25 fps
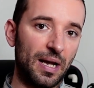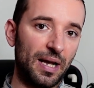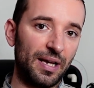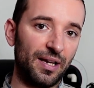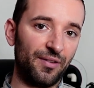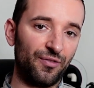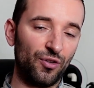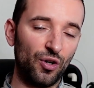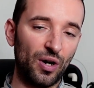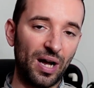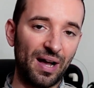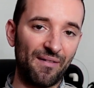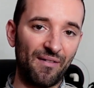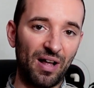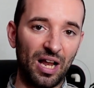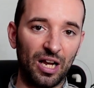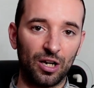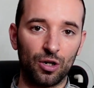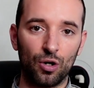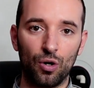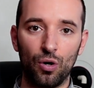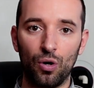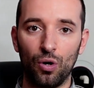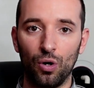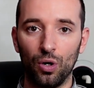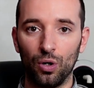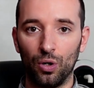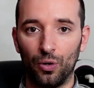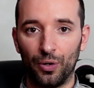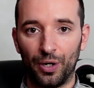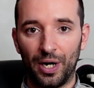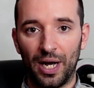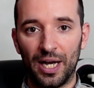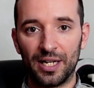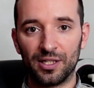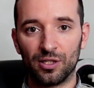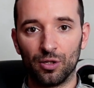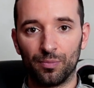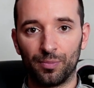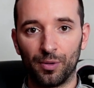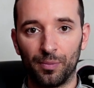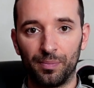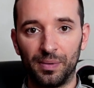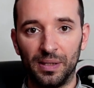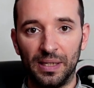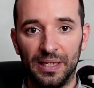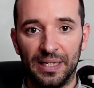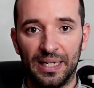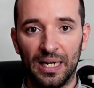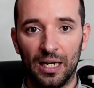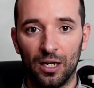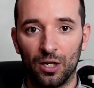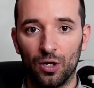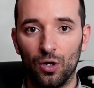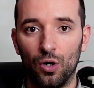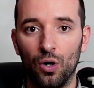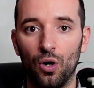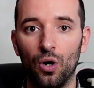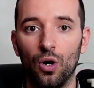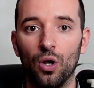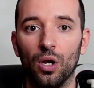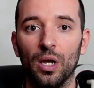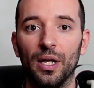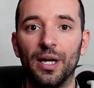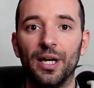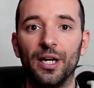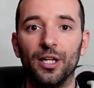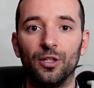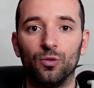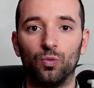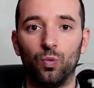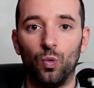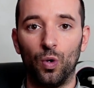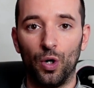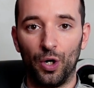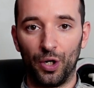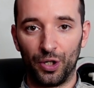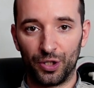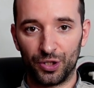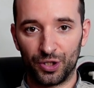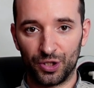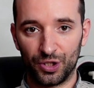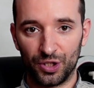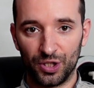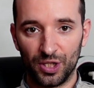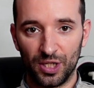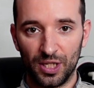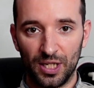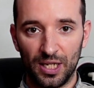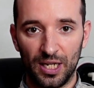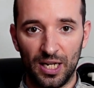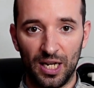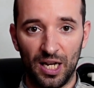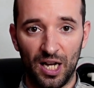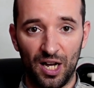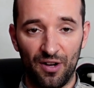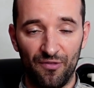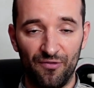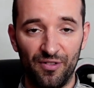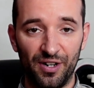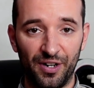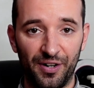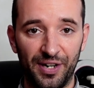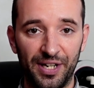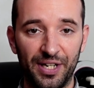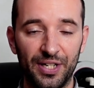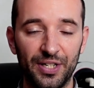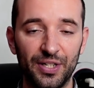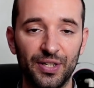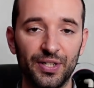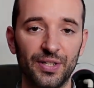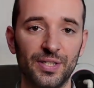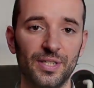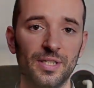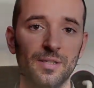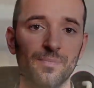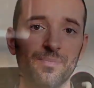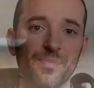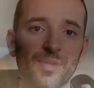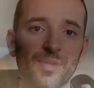If you have alcohol or isopropylic alcohol, it works very good.